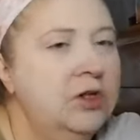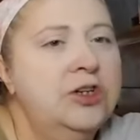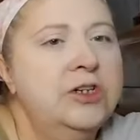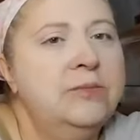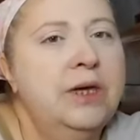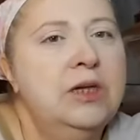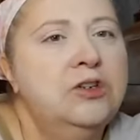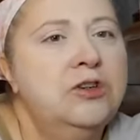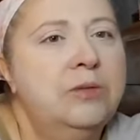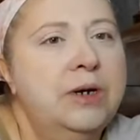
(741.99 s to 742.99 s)
Just making
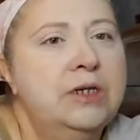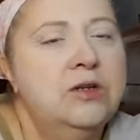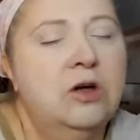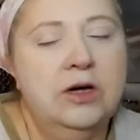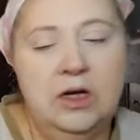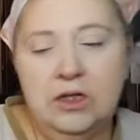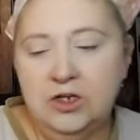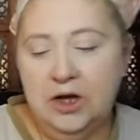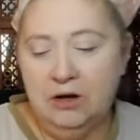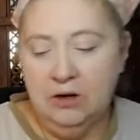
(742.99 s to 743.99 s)
sure nobody's talking in the
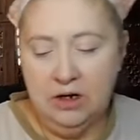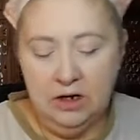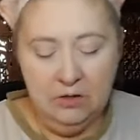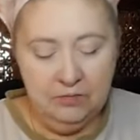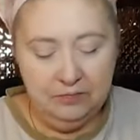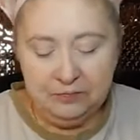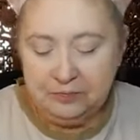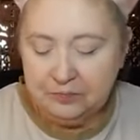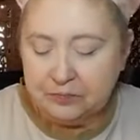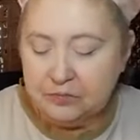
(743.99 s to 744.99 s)
chat right now.
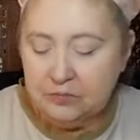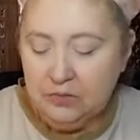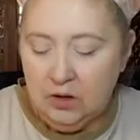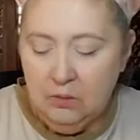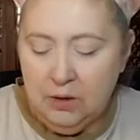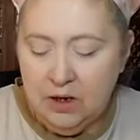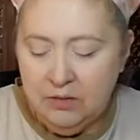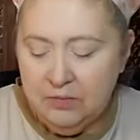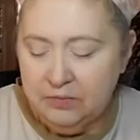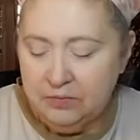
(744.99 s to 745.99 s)

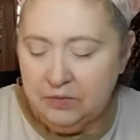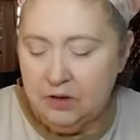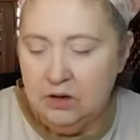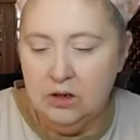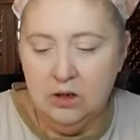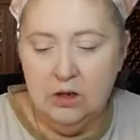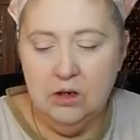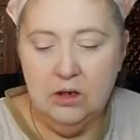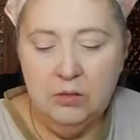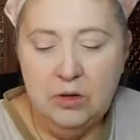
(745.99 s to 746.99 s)
But
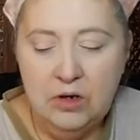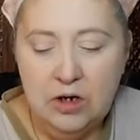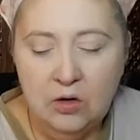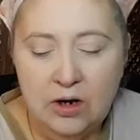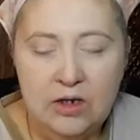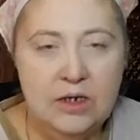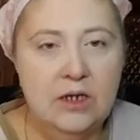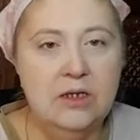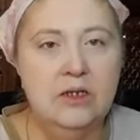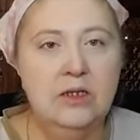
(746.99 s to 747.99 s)
Community of Christ
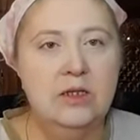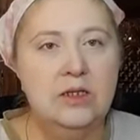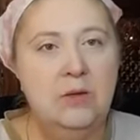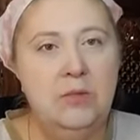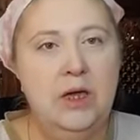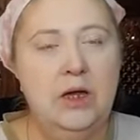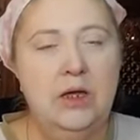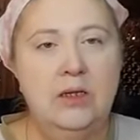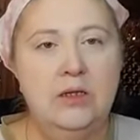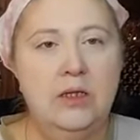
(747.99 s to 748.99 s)
has the same
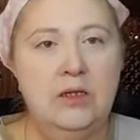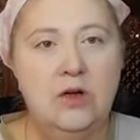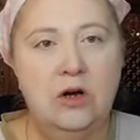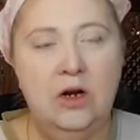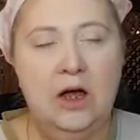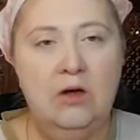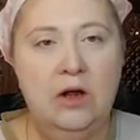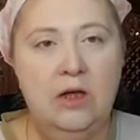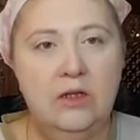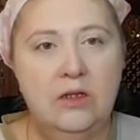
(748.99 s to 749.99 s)
beginnings. They started out
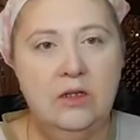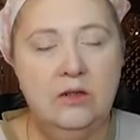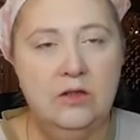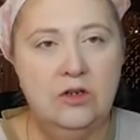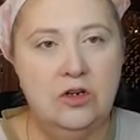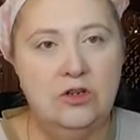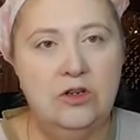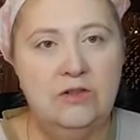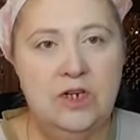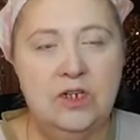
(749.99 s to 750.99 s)
as the Church
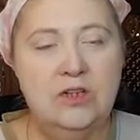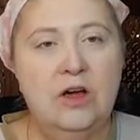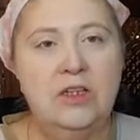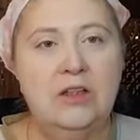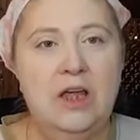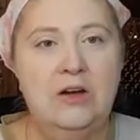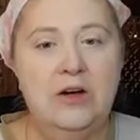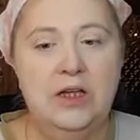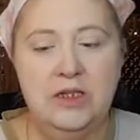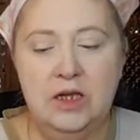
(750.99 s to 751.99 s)
of Jesus Christ of
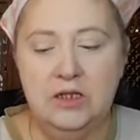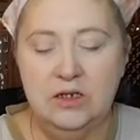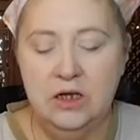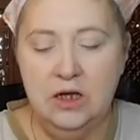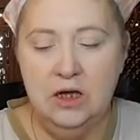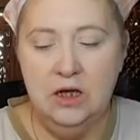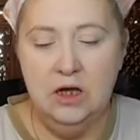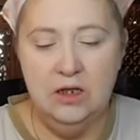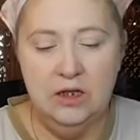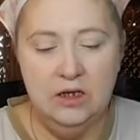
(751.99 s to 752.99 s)
Latter-day Saints.
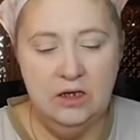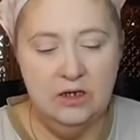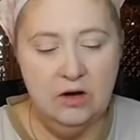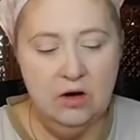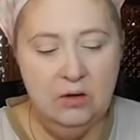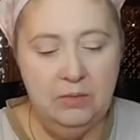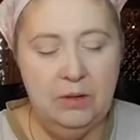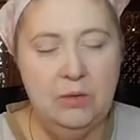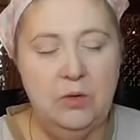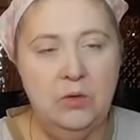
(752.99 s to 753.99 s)
And these are
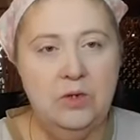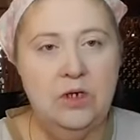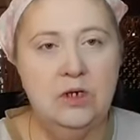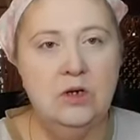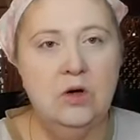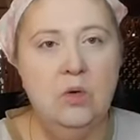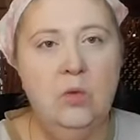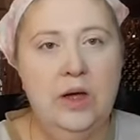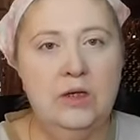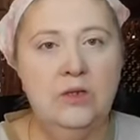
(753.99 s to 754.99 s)
people who didn't go
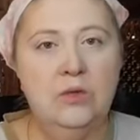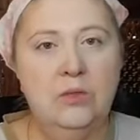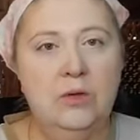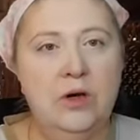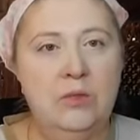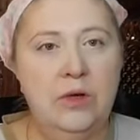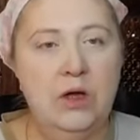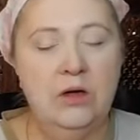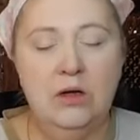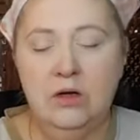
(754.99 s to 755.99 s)
west with Brigham
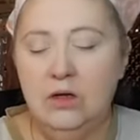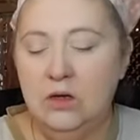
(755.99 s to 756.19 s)
Young.